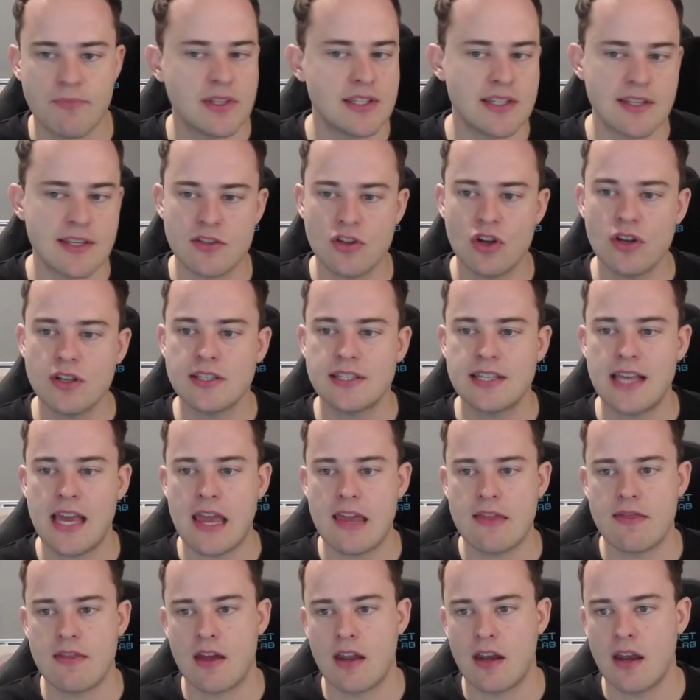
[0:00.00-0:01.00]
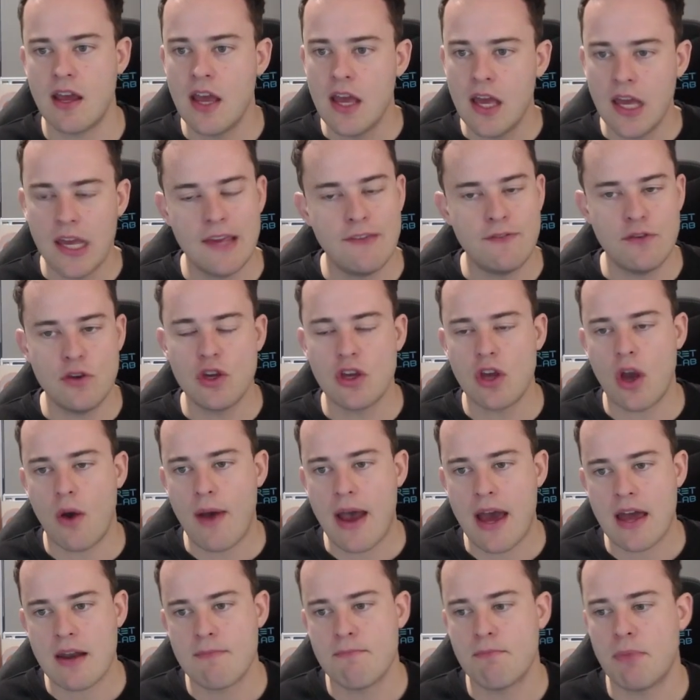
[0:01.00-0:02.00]
This is not saying that if you go
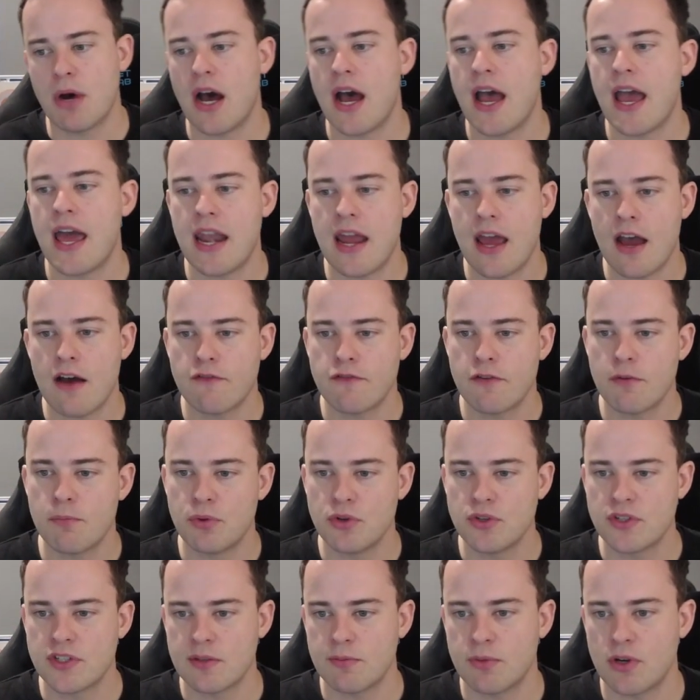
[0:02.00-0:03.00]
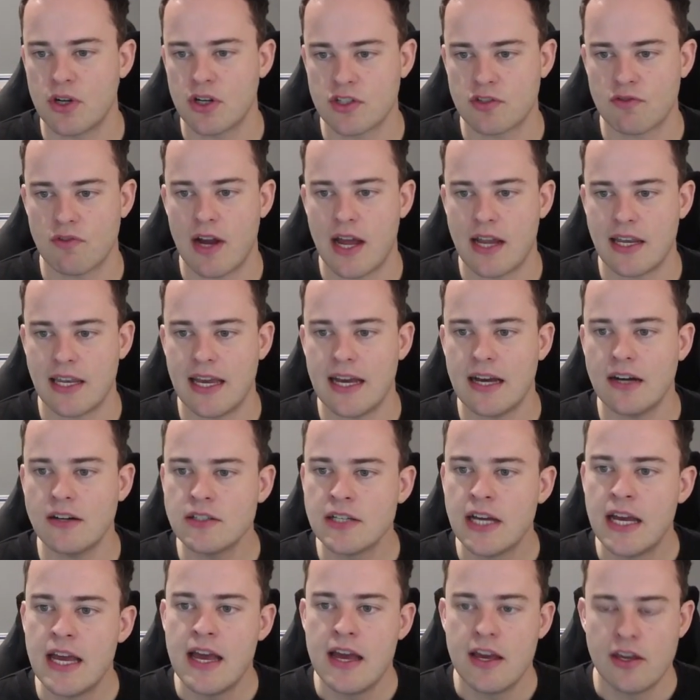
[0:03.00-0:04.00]
out and buy an alpha booster box right
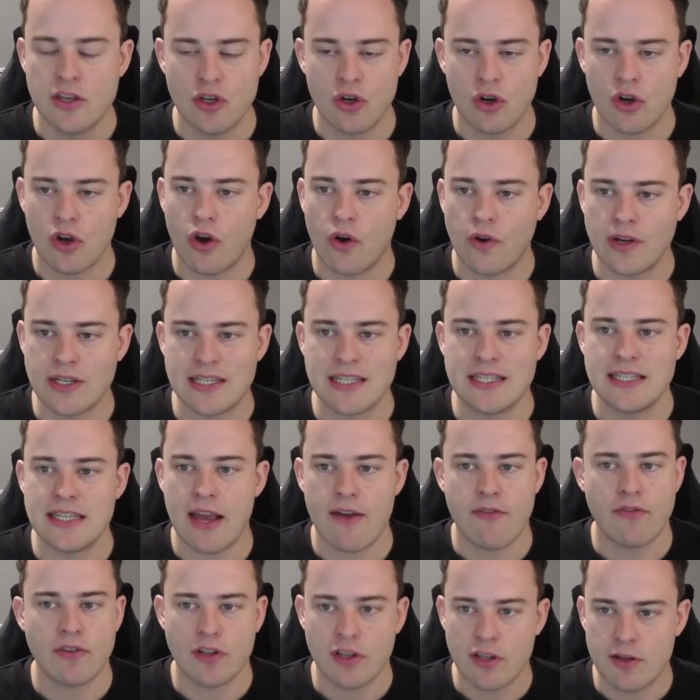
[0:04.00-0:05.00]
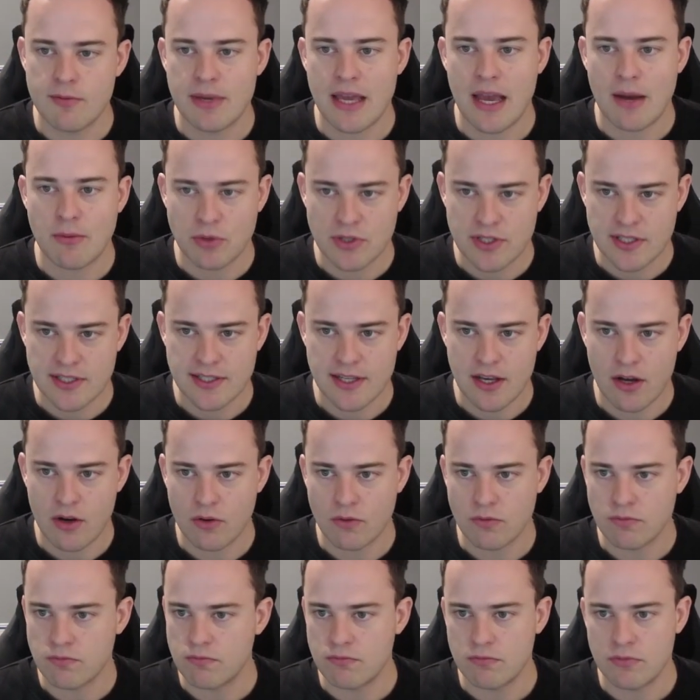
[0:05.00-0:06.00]
now, you're going to definitely be able to
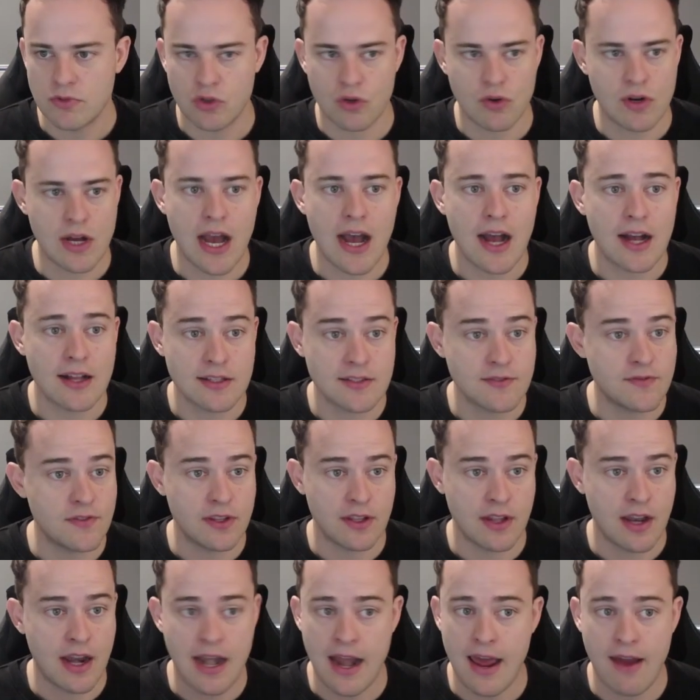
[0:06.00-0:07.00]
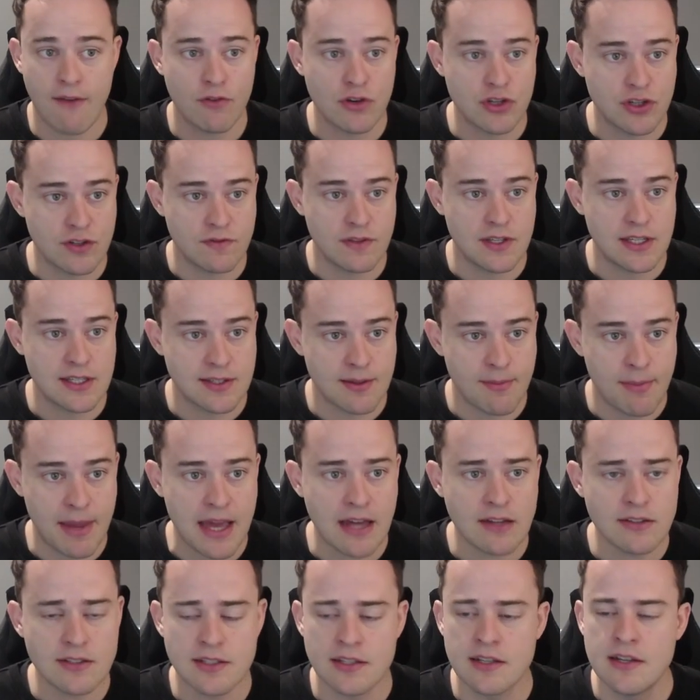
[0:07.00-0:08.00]
sell your cards for an average of this
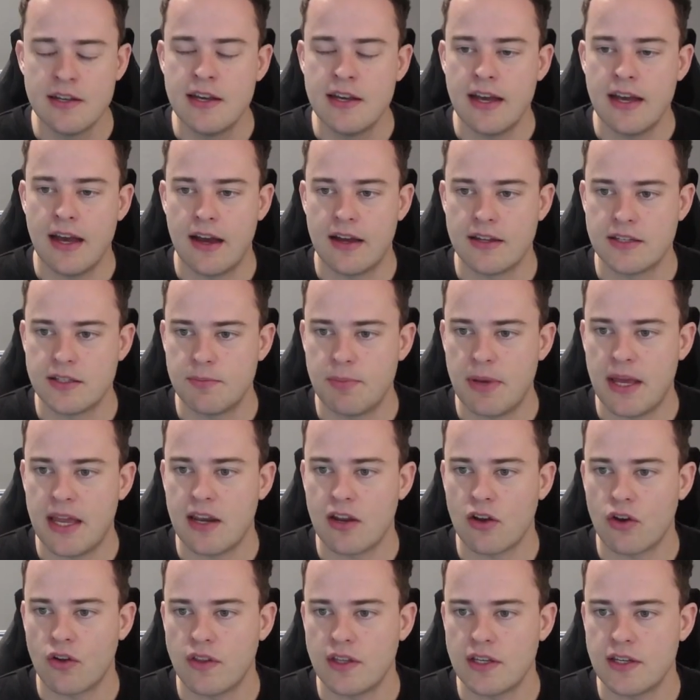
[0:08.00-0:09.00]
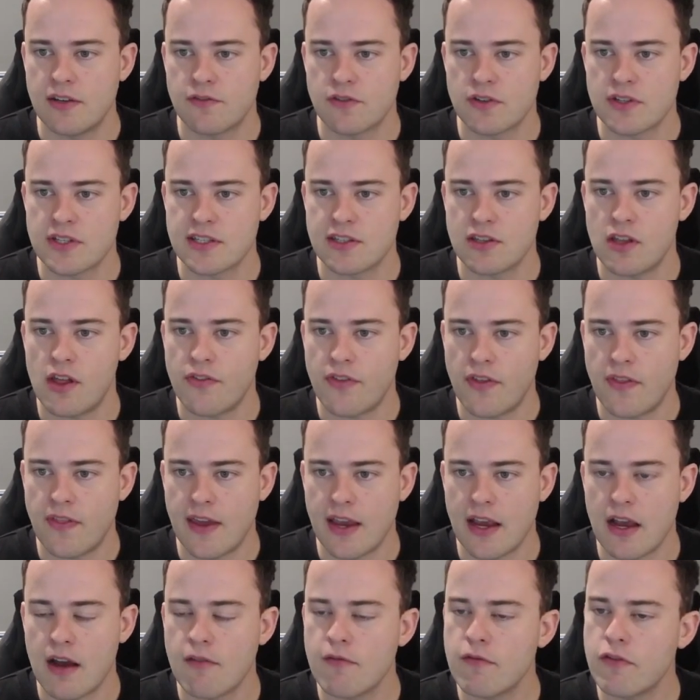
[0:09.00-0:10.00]
amount, depending on the different slot that they
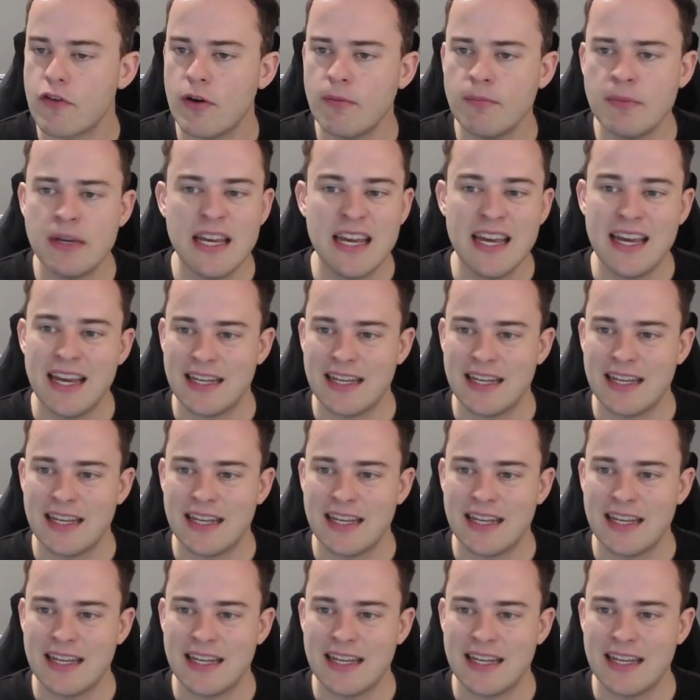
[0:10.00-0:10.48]
come from.